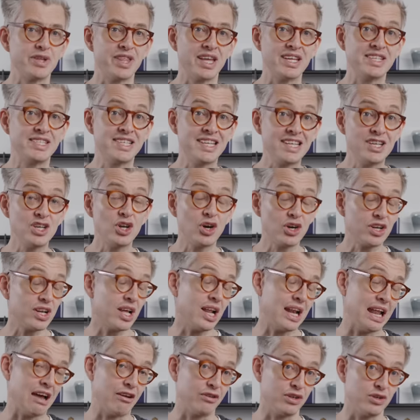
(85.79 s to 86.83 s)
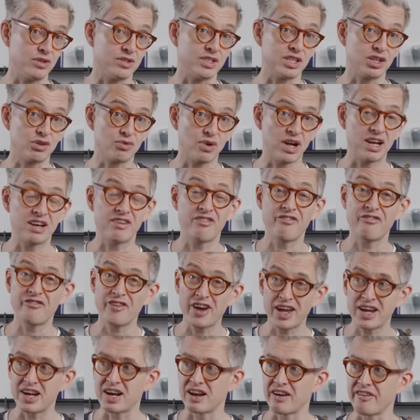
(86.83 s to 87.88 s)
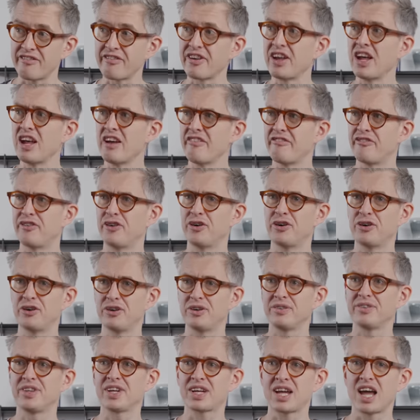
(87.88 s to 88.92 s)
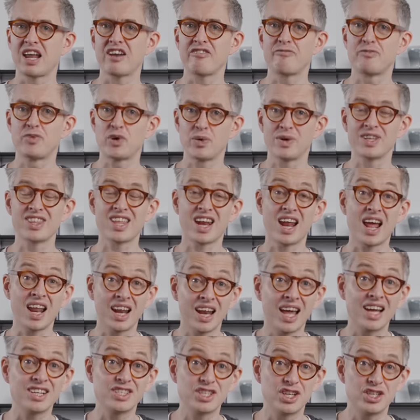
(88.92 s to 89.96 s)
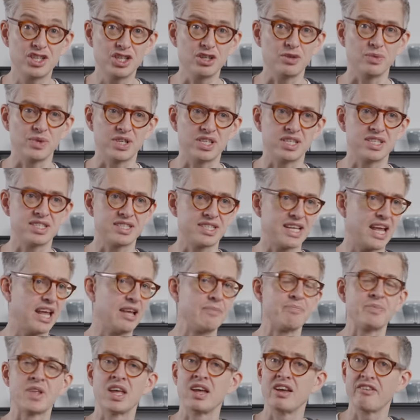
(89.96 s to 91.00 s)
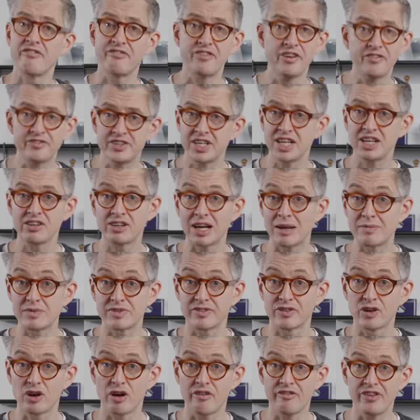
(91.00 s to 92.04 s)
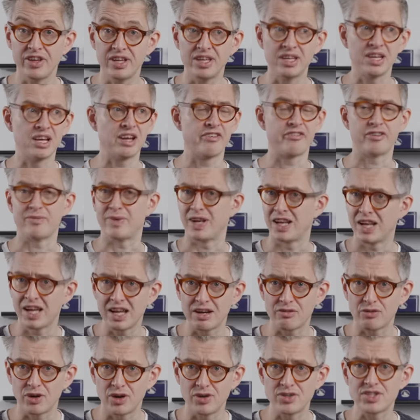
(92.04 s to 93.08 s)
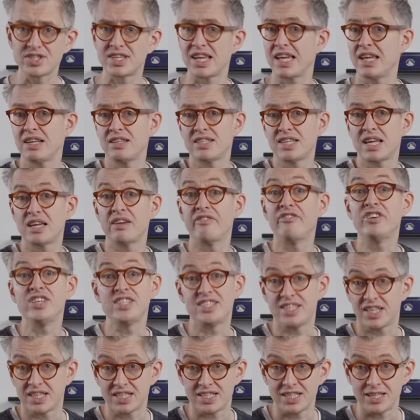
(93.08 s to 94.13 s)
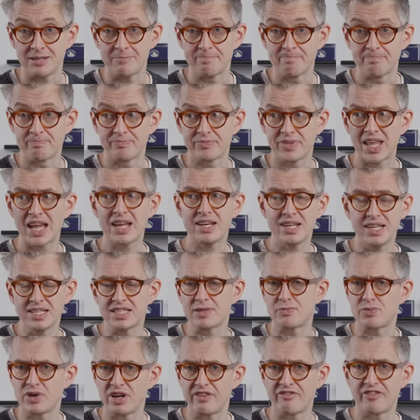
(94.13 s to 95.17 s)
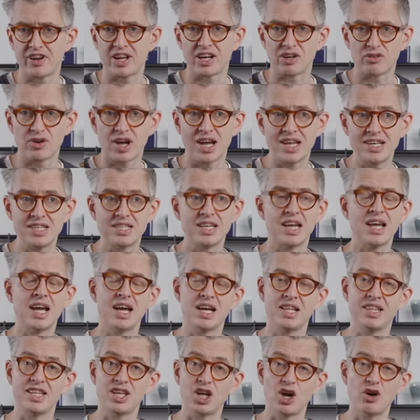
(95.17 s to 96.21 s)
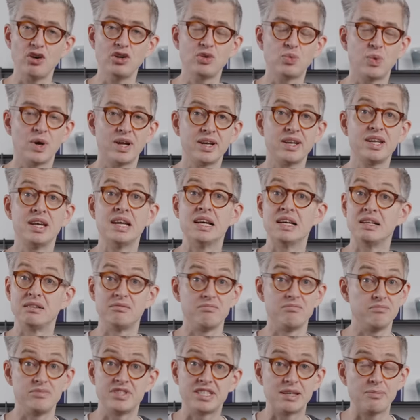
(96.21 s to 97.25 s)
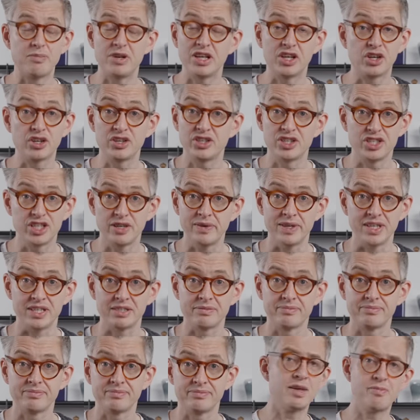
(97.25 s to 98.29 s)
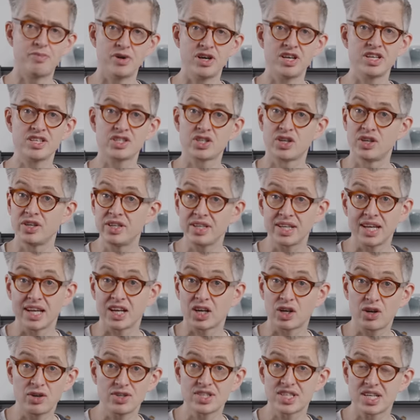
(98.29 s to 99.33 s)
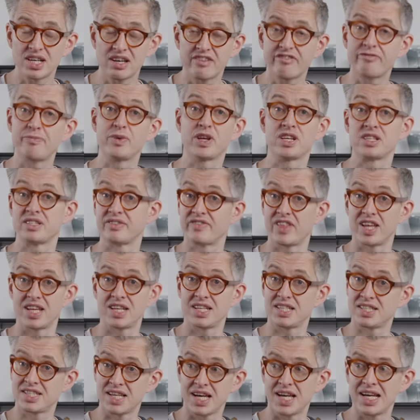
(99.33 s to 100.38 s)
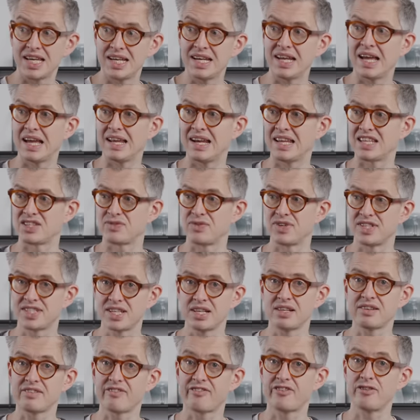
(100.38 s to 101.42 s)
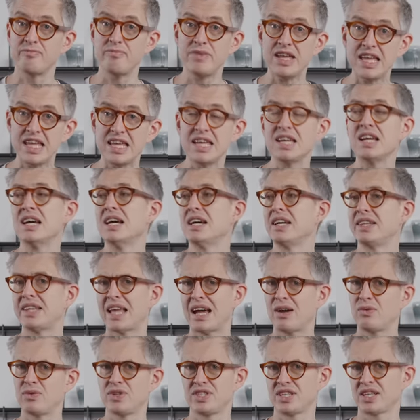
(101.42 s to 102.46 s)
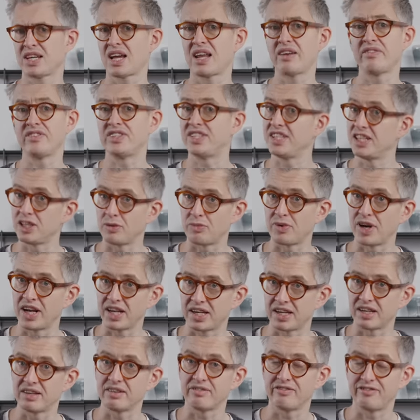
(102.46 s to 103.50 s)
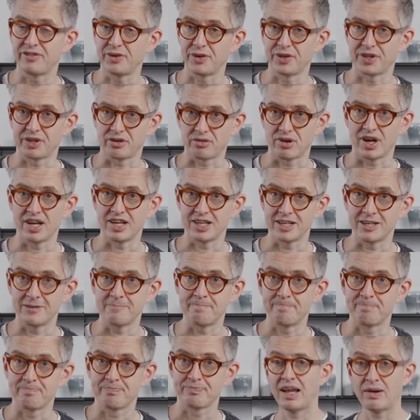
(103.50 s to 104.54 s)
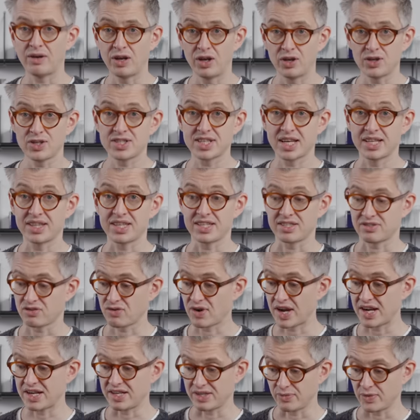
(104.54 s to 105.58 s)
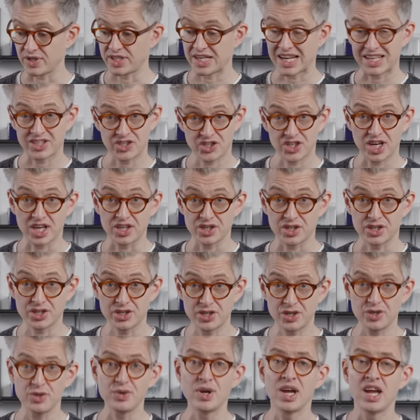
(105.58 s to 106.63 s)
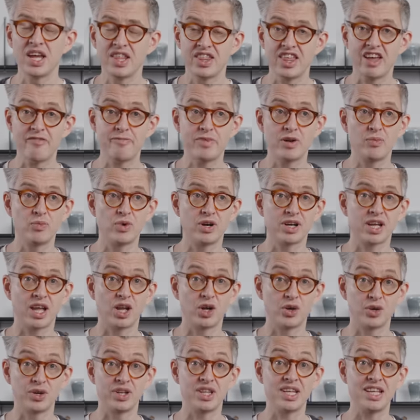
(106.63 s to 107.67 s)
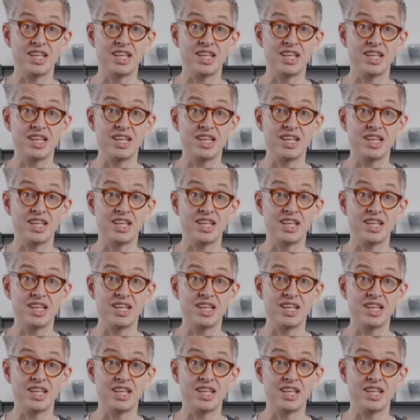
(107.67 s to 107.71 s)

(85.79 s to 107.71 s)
but they did not allow you to grind fine enough for the kind of brewing that I like to do, which is, say, 15 grams of coffee from a light roast in, say, a V60. That needs a pretty fine grind, and the Ode one simply couldn't do it. The burrs couldn't get close enough because of their design, and as a result, for me, that was a kind of deal breaker for the grinder. Now, alongside this grinder, which has changed too, they've been working on